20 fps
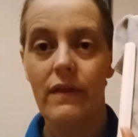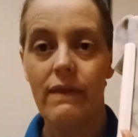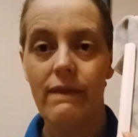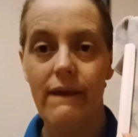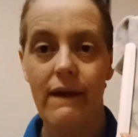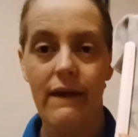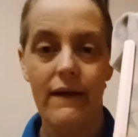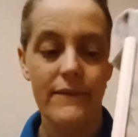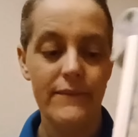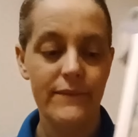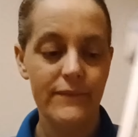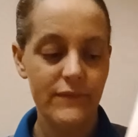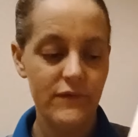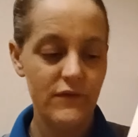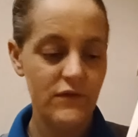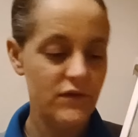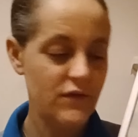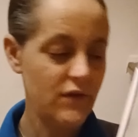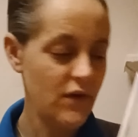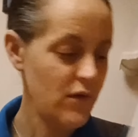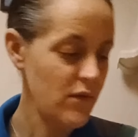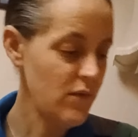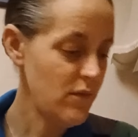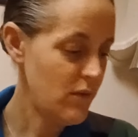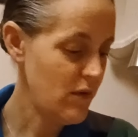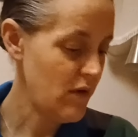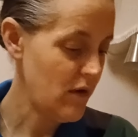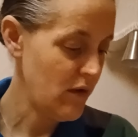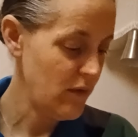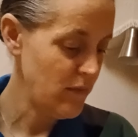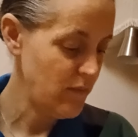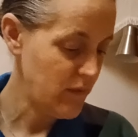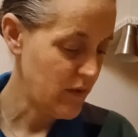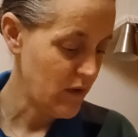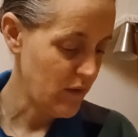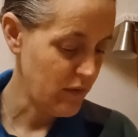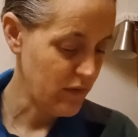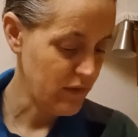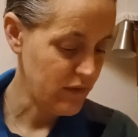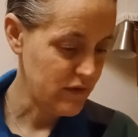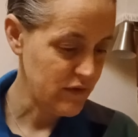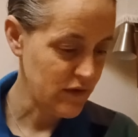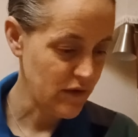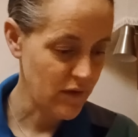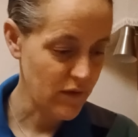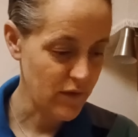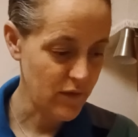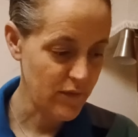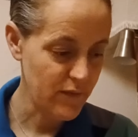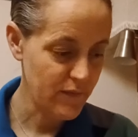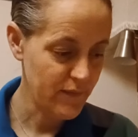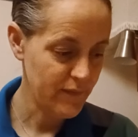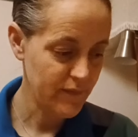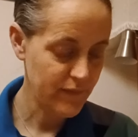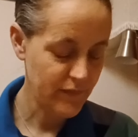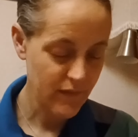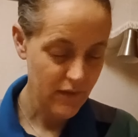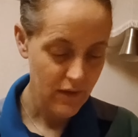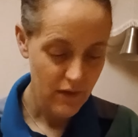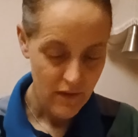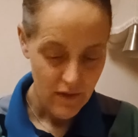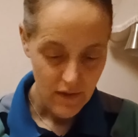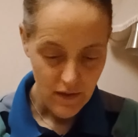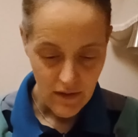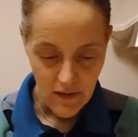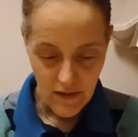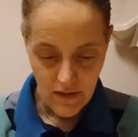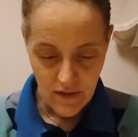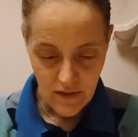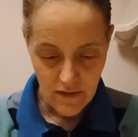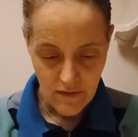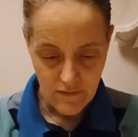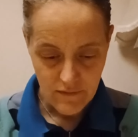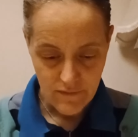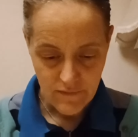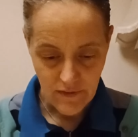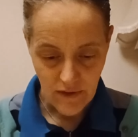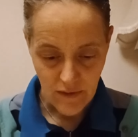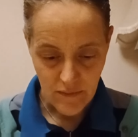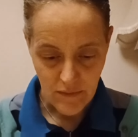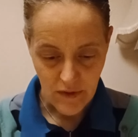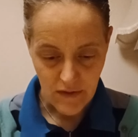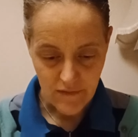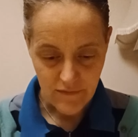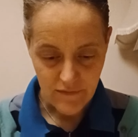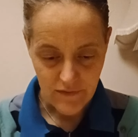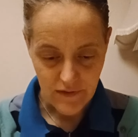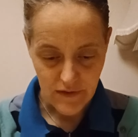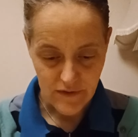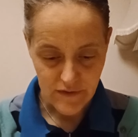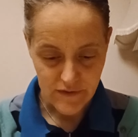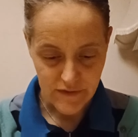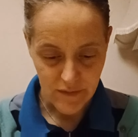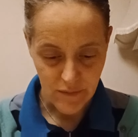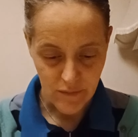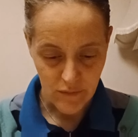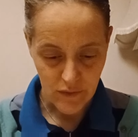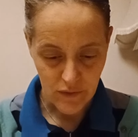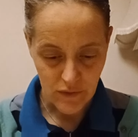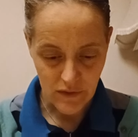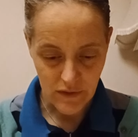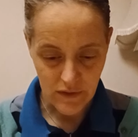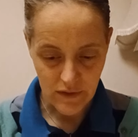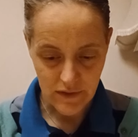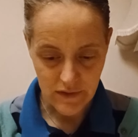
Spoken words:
There. So I'm going to find my first symbol.